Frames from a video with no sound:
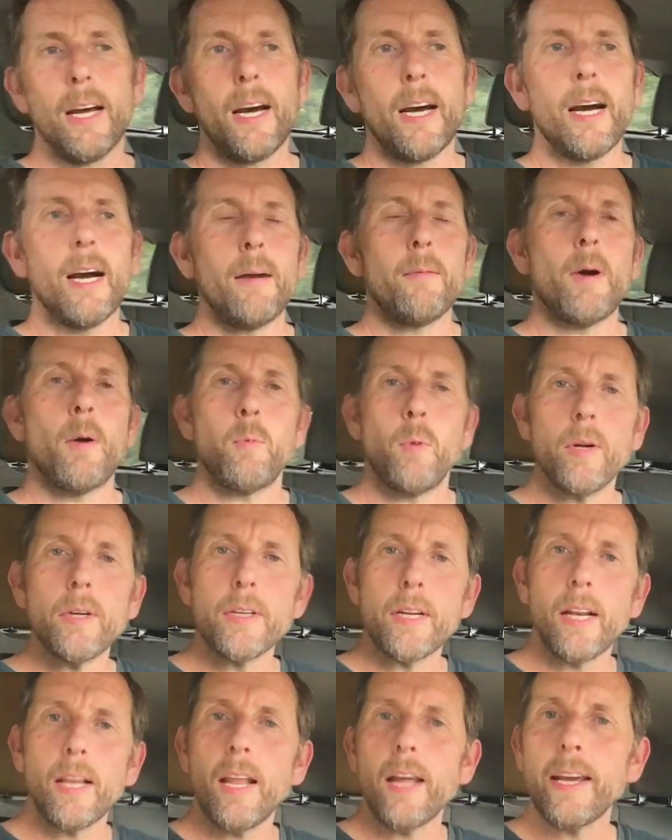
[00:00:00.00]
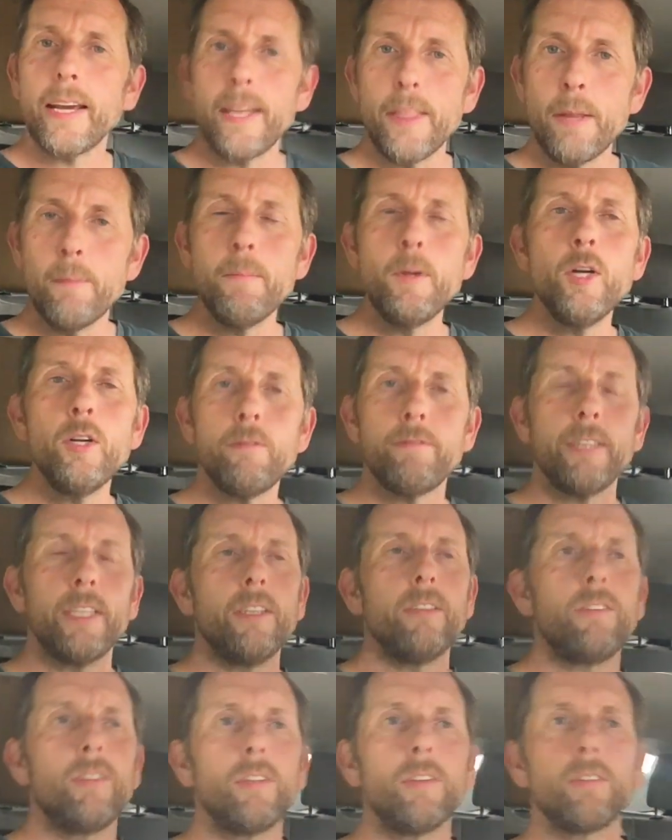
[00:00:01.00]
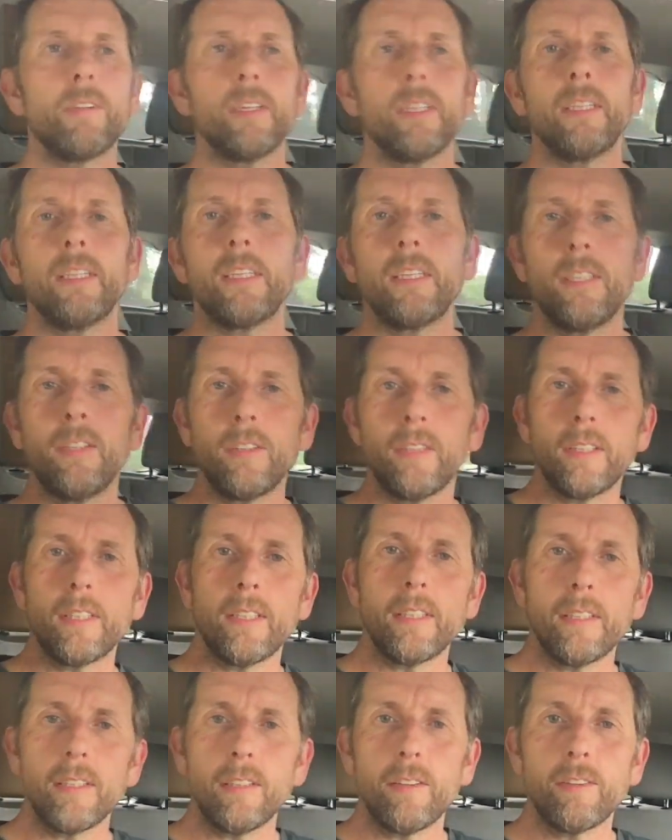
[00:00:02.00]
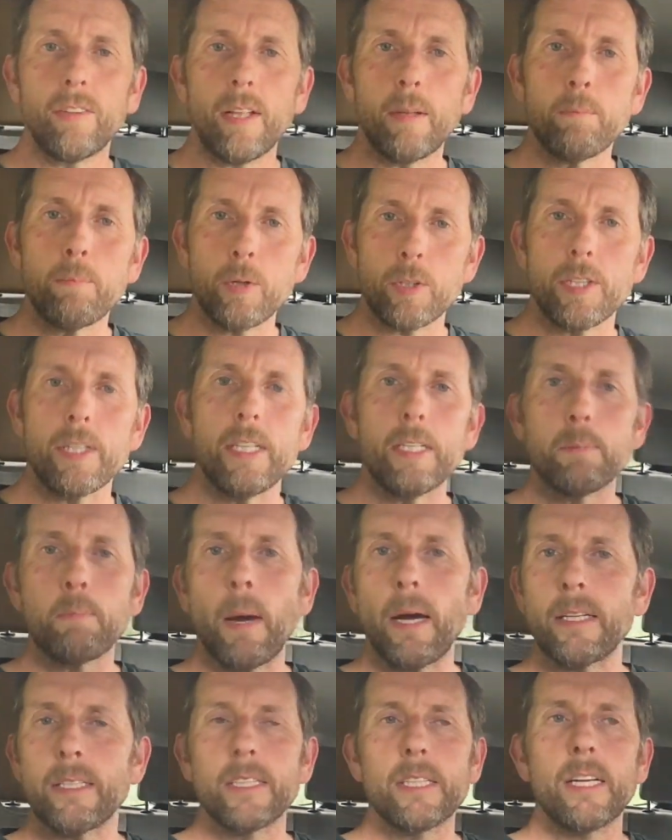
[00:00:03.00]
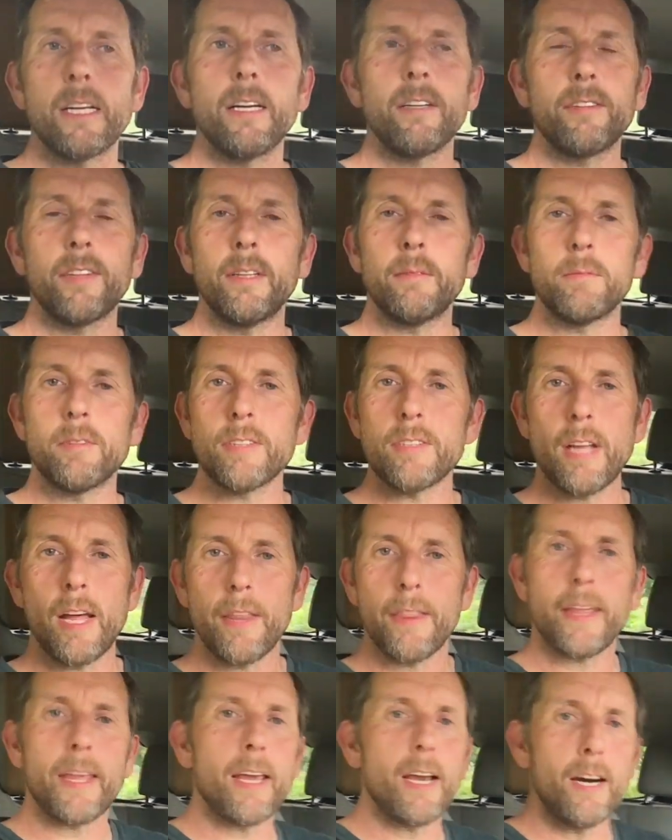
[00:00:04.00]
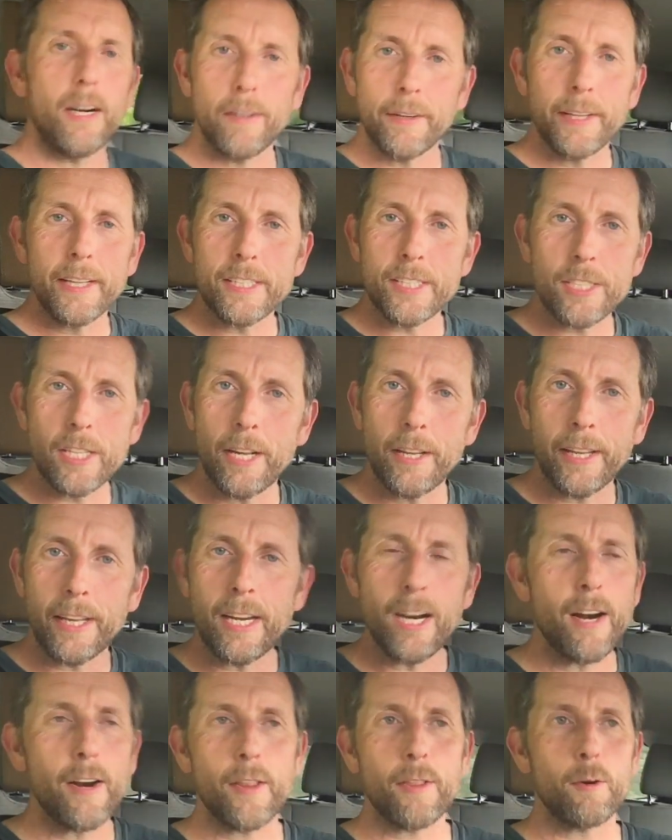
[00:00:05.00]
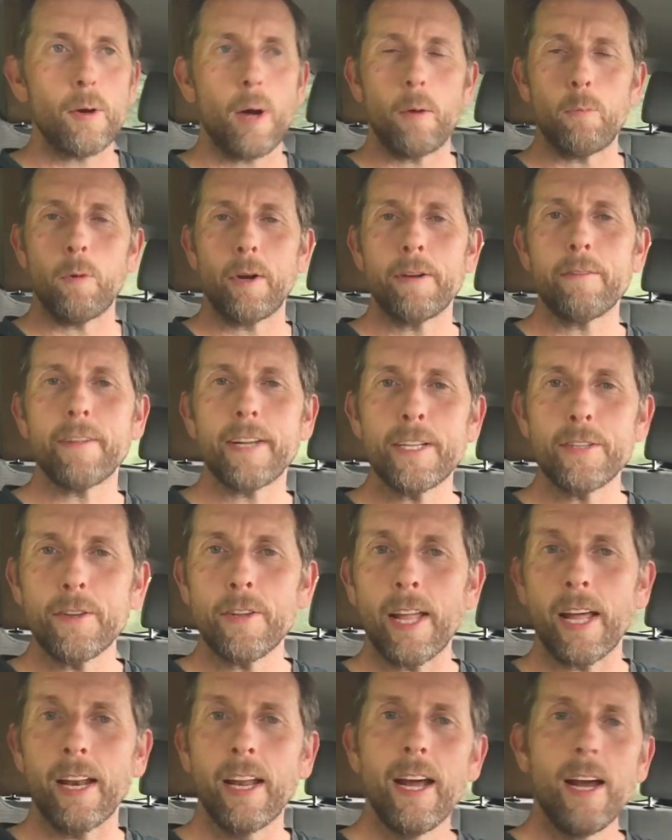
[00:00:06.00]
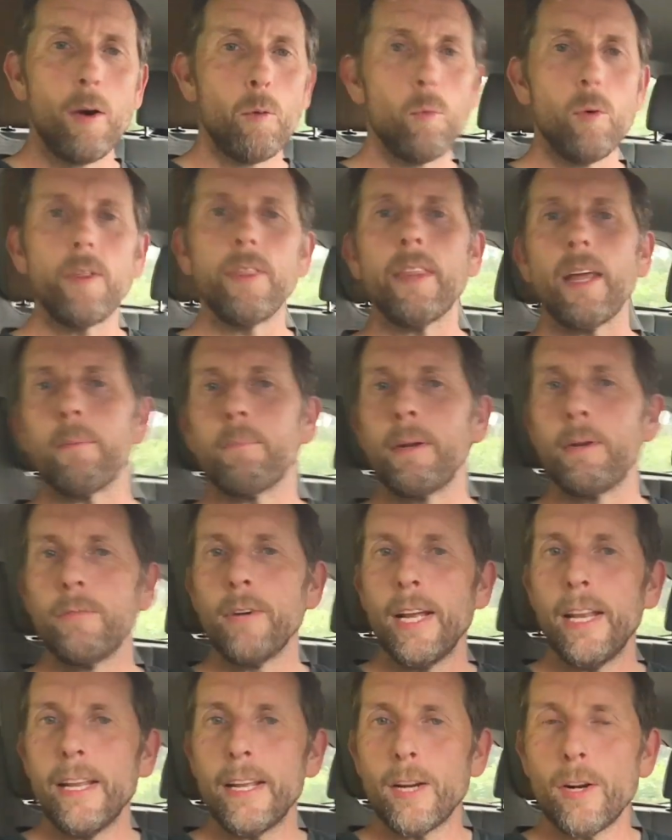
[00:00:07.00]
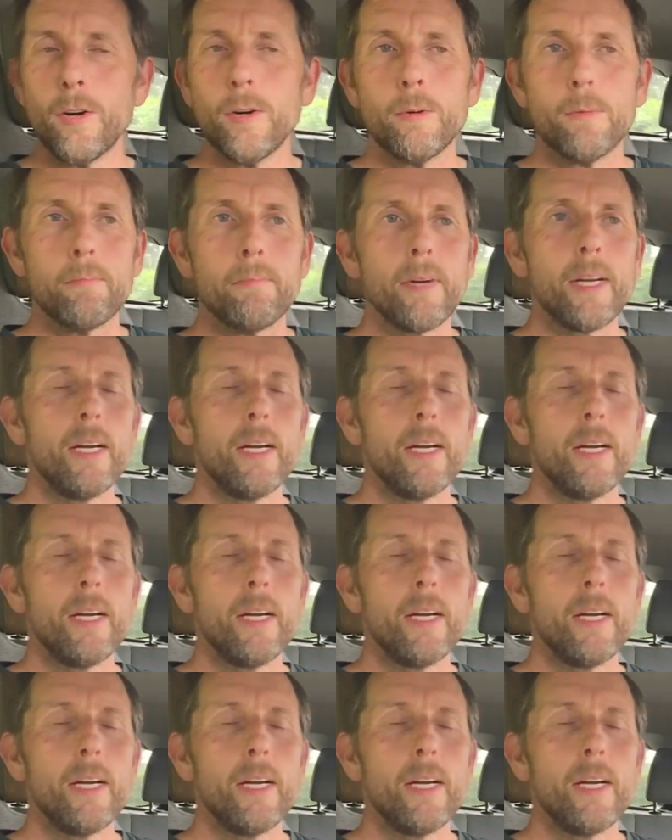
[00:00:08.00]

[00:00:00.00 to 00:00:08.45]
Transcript: I wonder, like in the movies, you see that you see them pushing these buttons and asking them to start the car, and they start the car. And I thought, I wonder if they could do that. Wouldn't that be really cool?